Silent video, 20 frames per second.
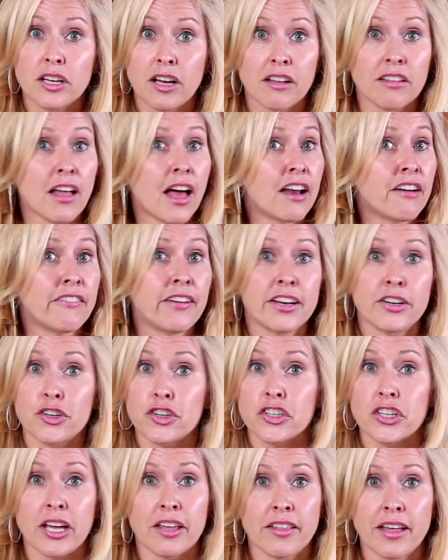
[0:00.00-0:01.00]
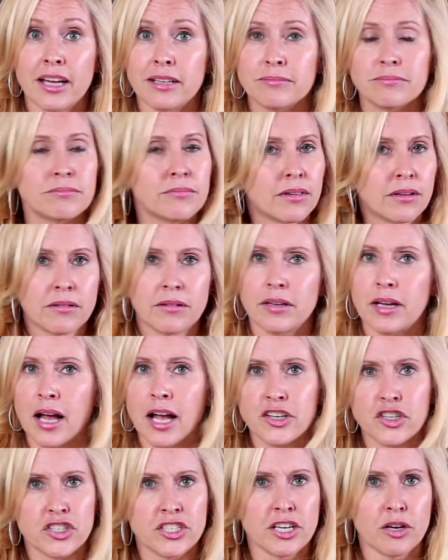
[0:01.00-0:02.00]
A lot of vendors say that. I
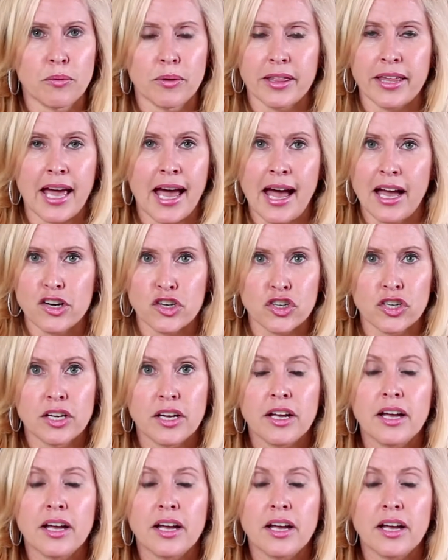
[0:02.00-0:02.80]
just deal with cash.